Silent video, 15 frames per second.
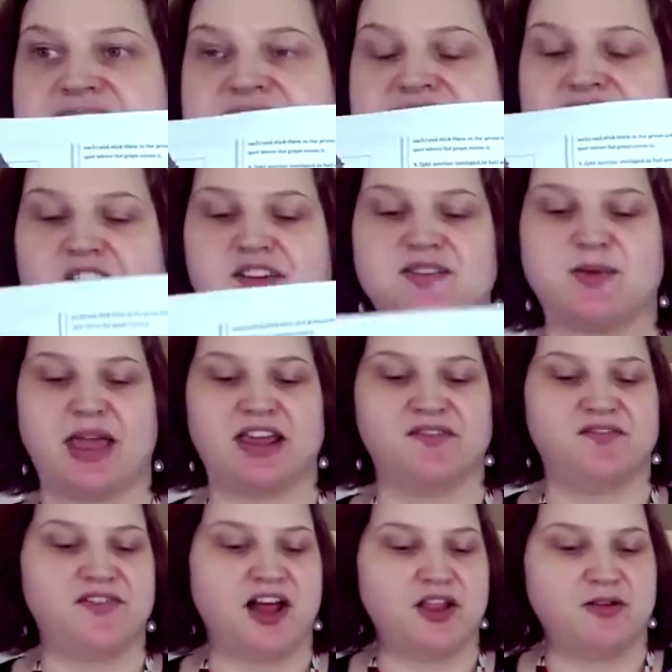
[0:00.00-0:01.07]
here so I can
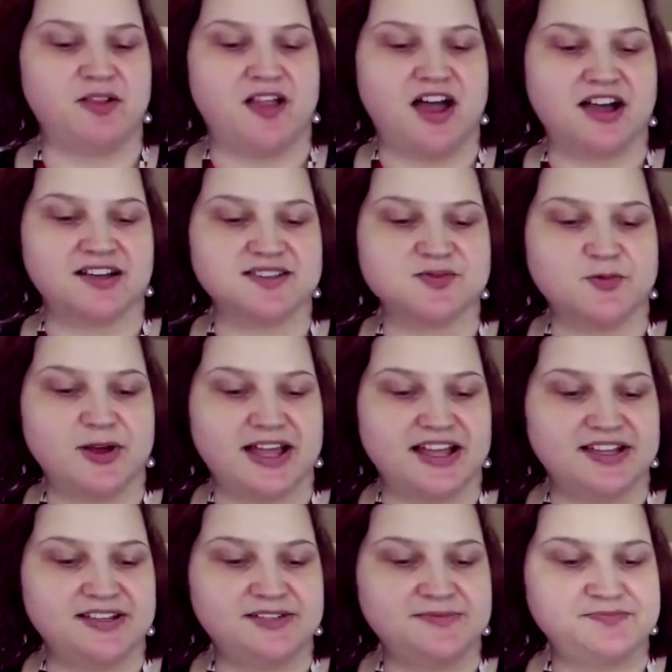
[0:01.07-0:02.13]
follow along as
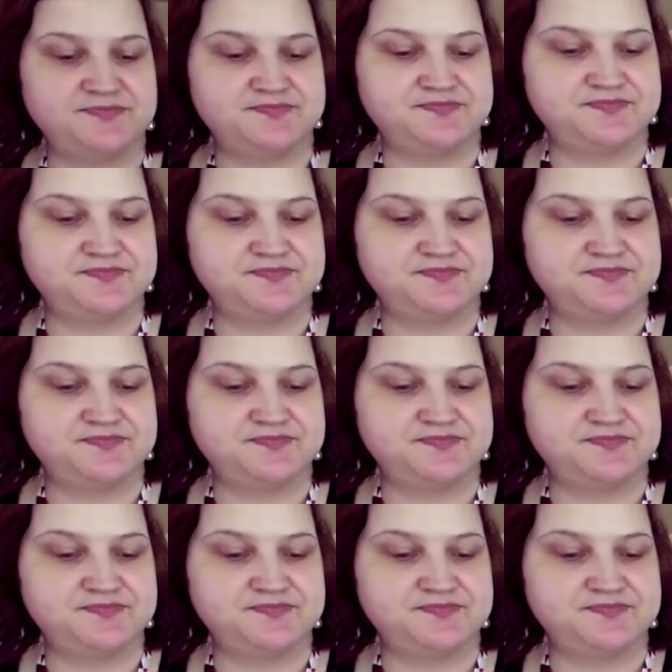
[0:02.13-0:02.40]
well.